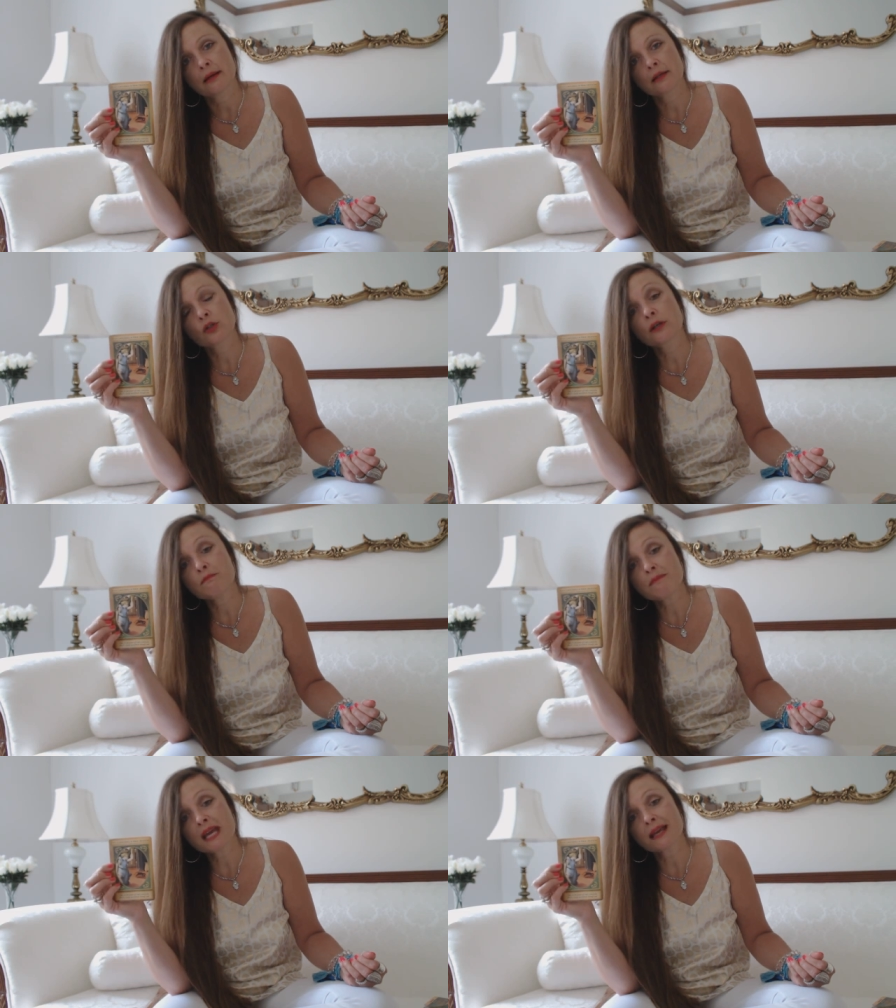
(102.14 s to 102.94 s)
It took
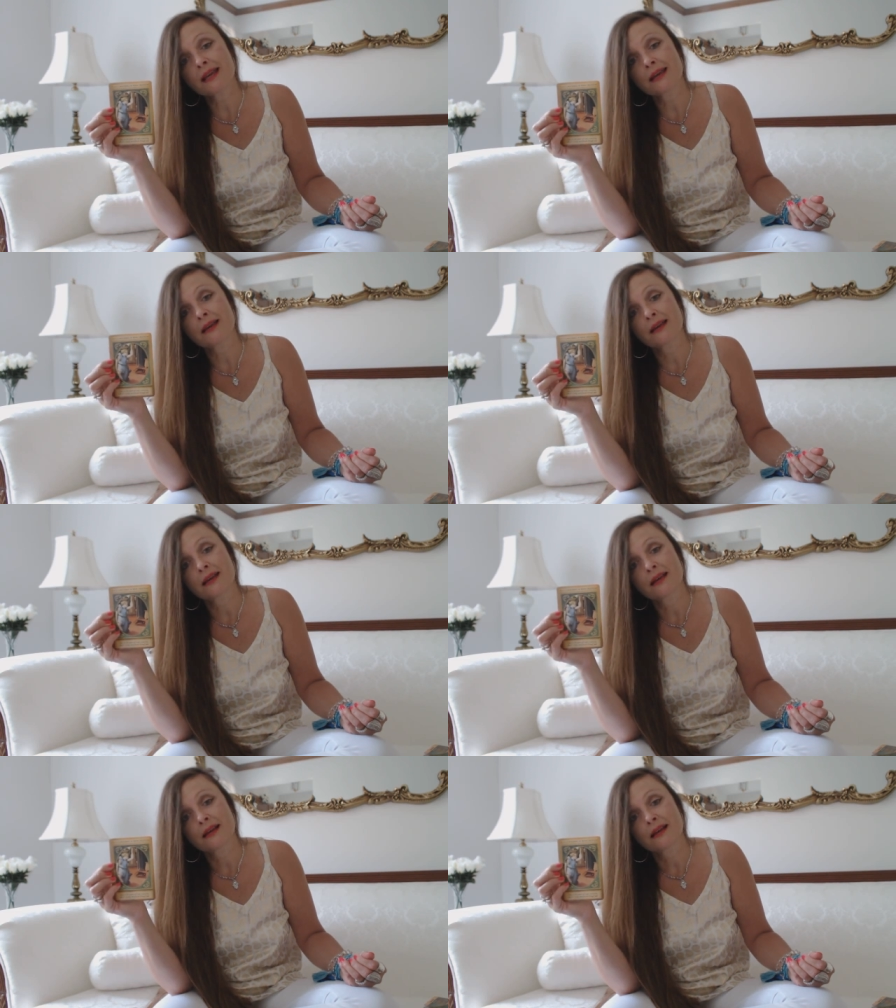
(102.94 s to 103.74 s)
me
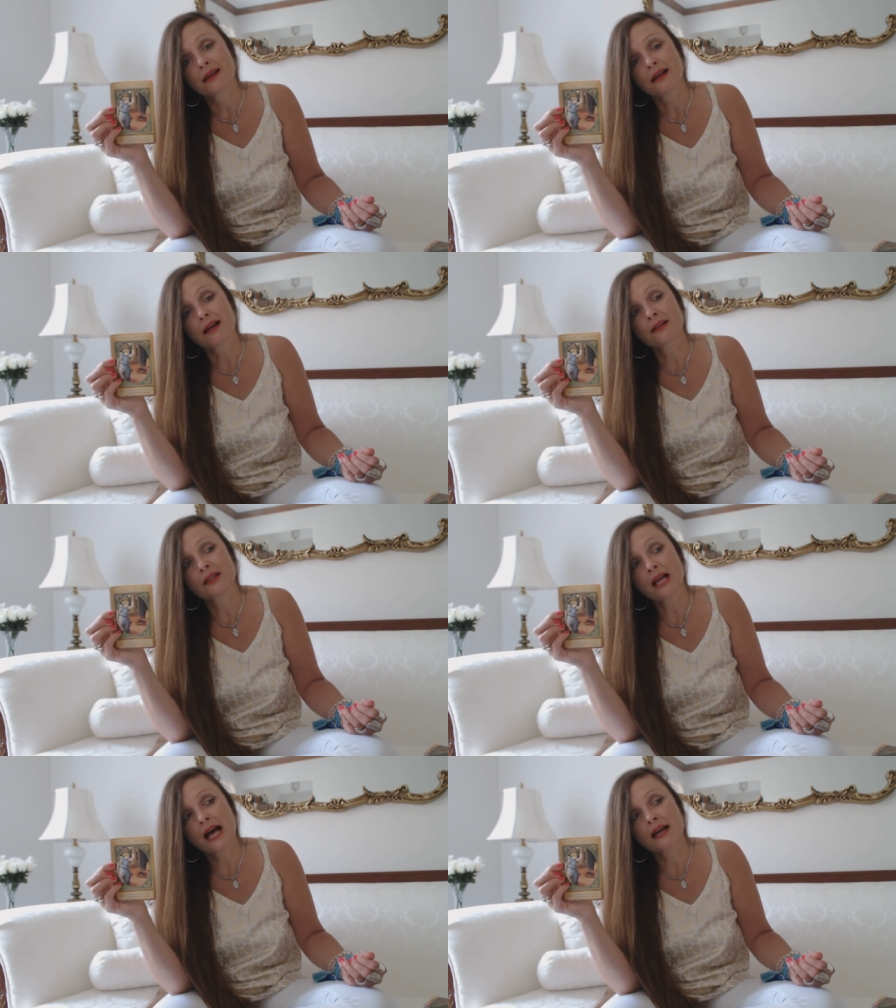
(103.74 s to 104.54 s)
a
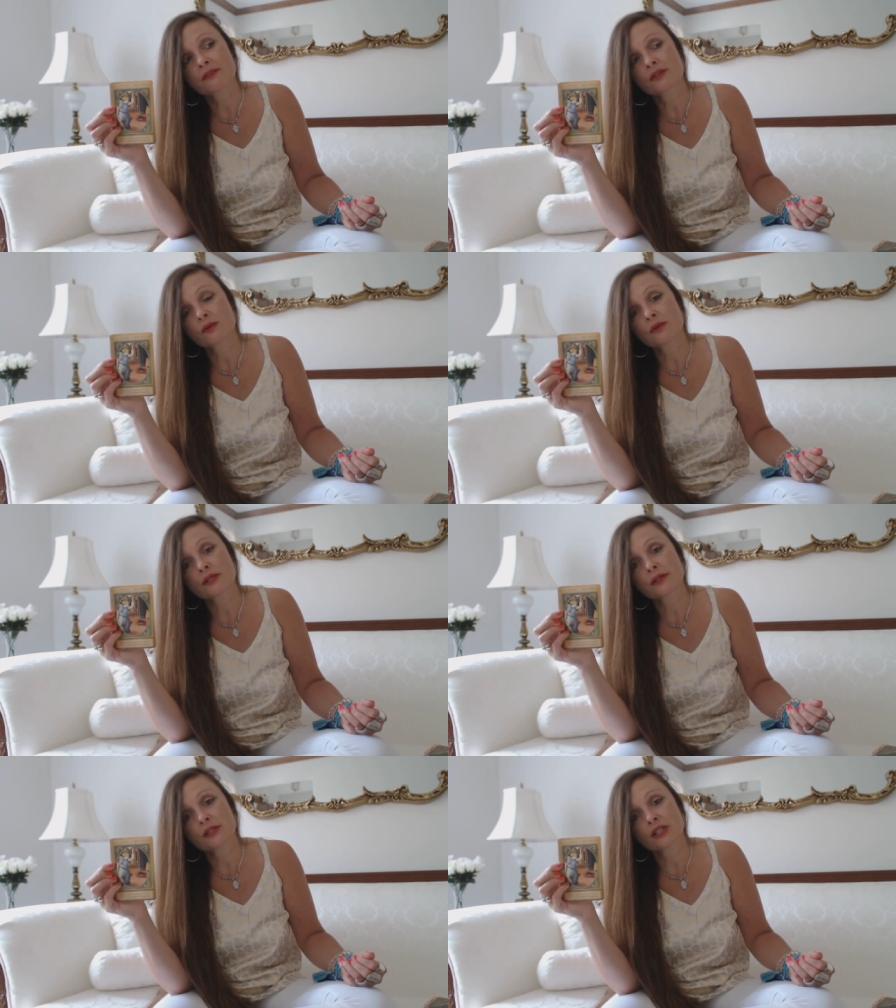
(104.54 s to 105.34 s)
lot of soul
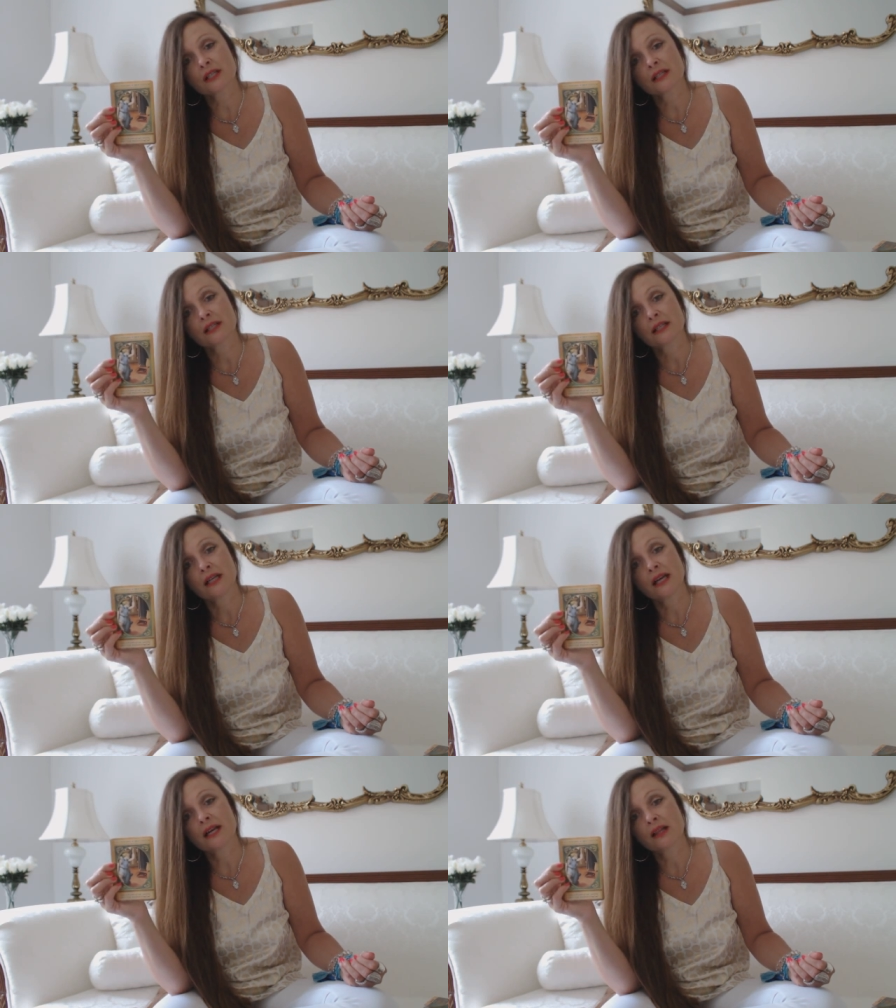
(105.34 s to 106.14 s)
searching
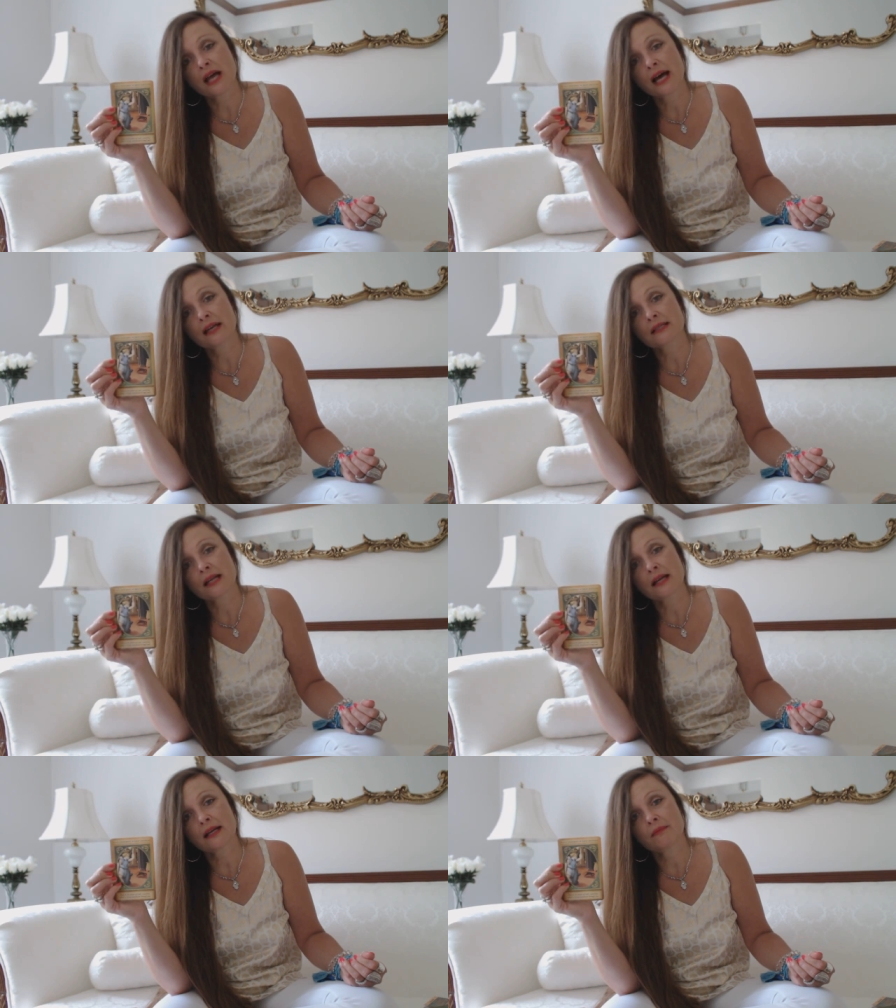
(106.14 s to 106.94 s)
and a lot of
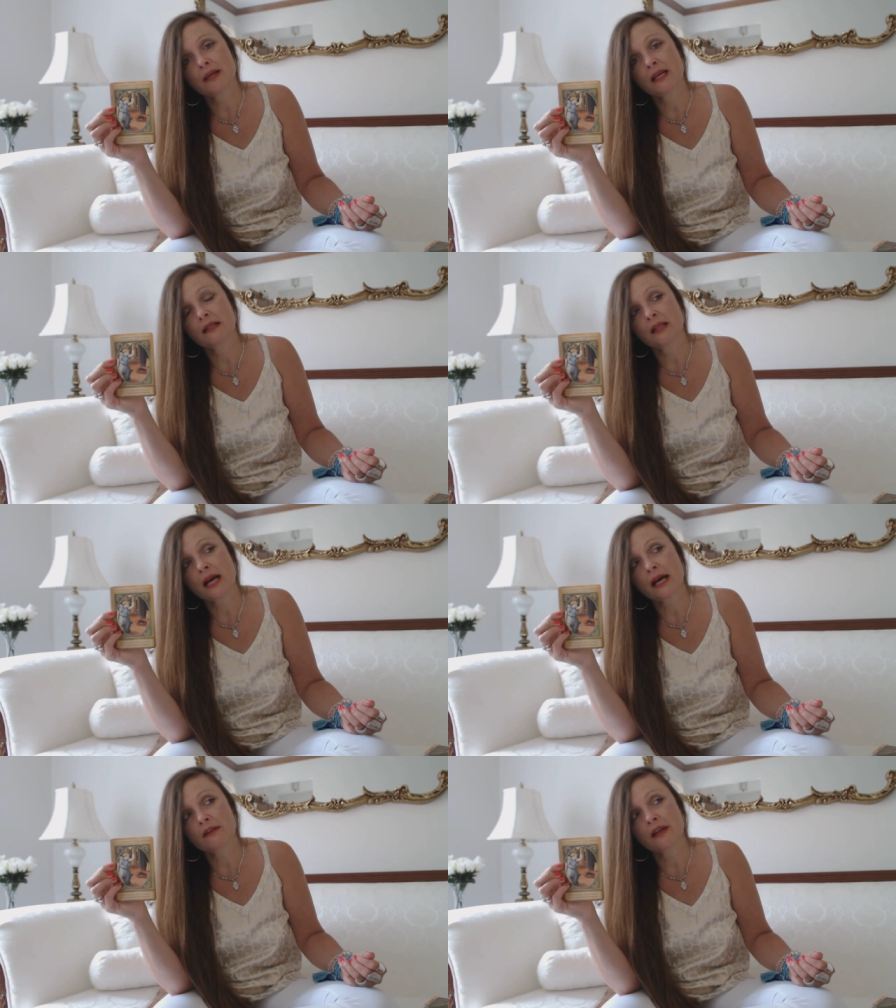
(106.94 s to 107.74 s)
time and a
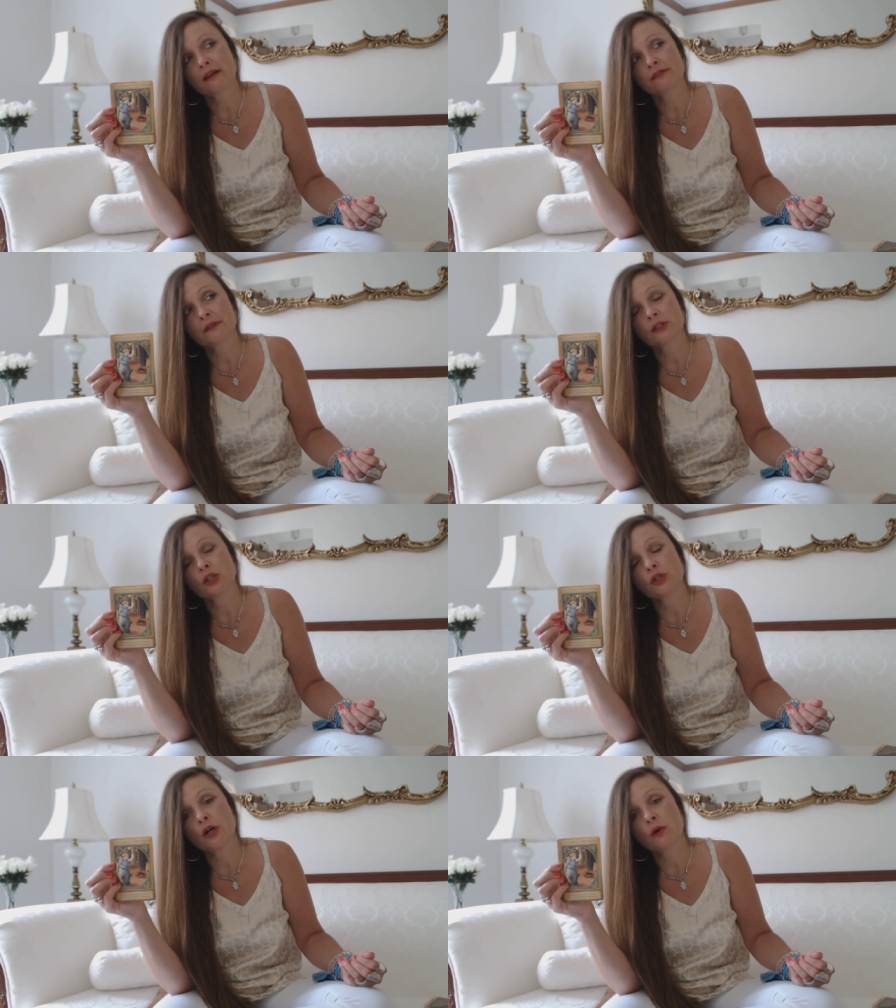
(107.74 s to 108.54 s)
lot of effort
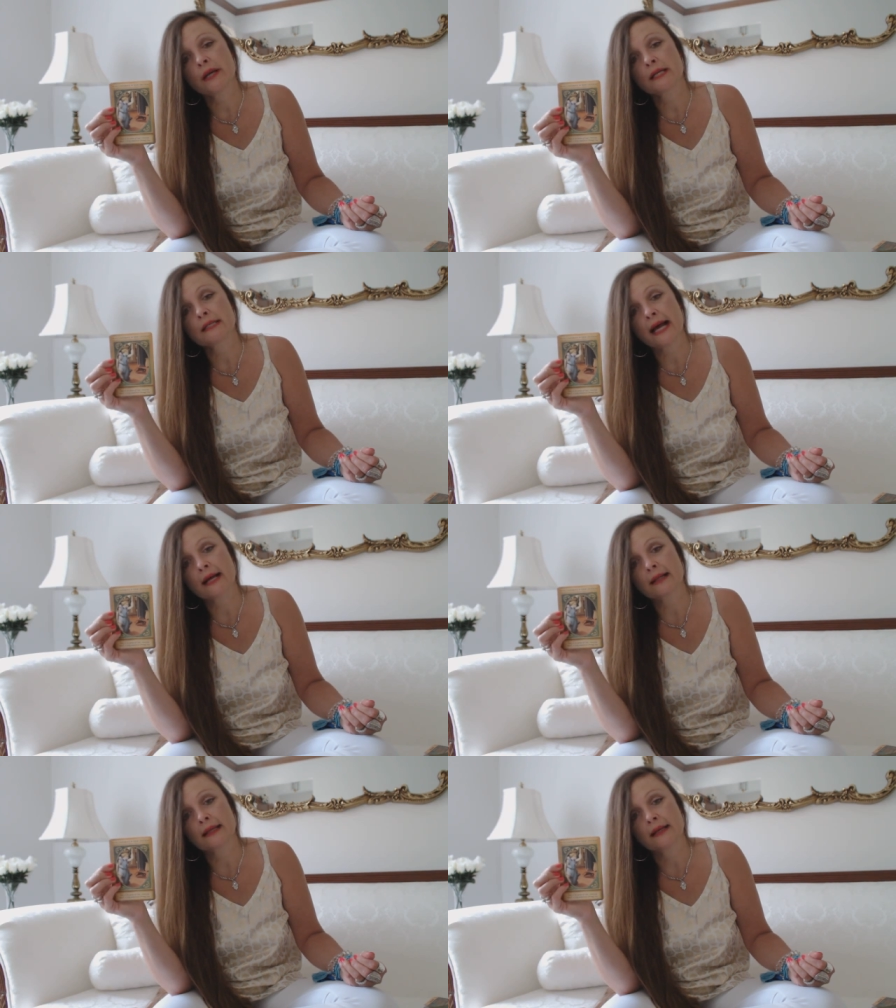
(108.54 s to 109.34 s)
to know
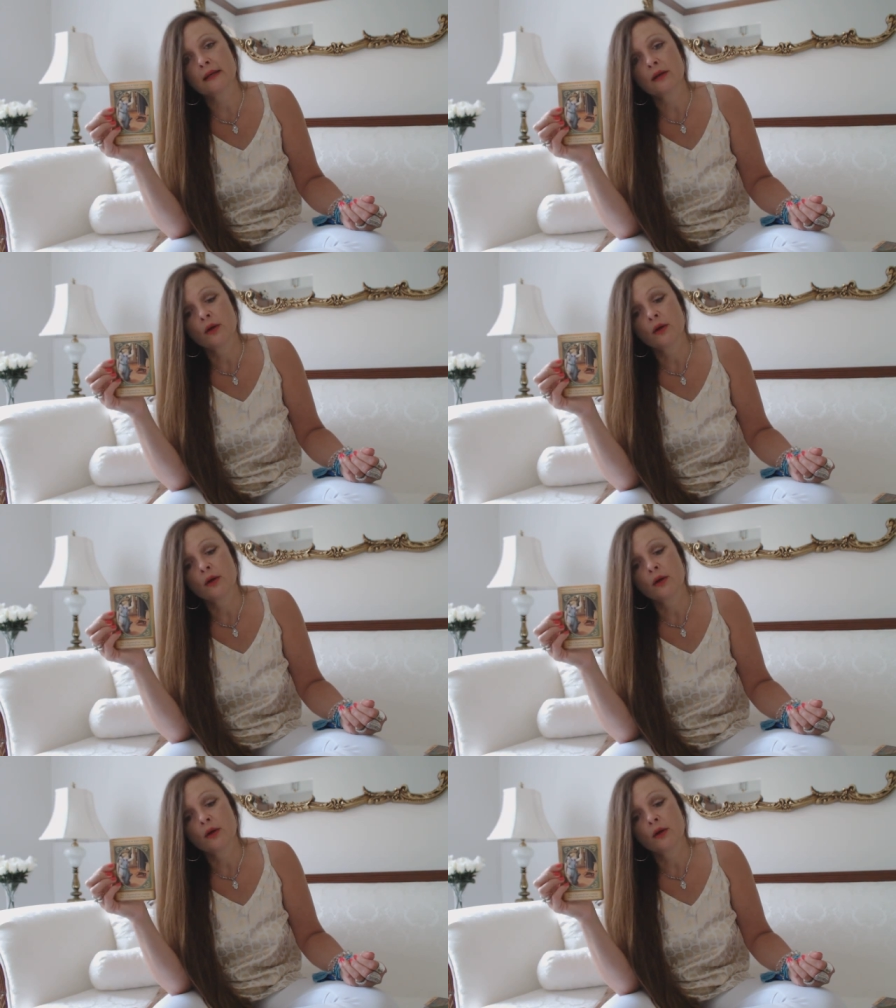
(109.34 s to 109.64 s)
exactly